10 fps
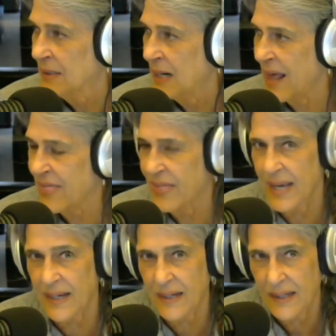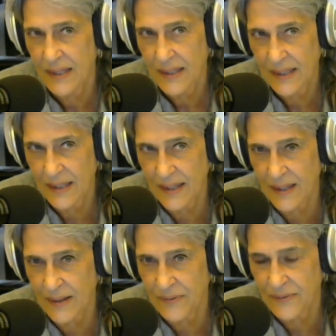I think,
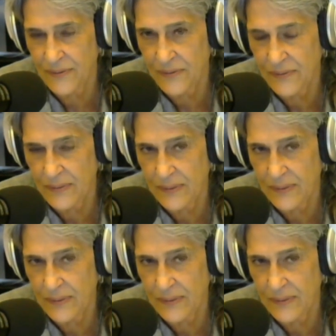if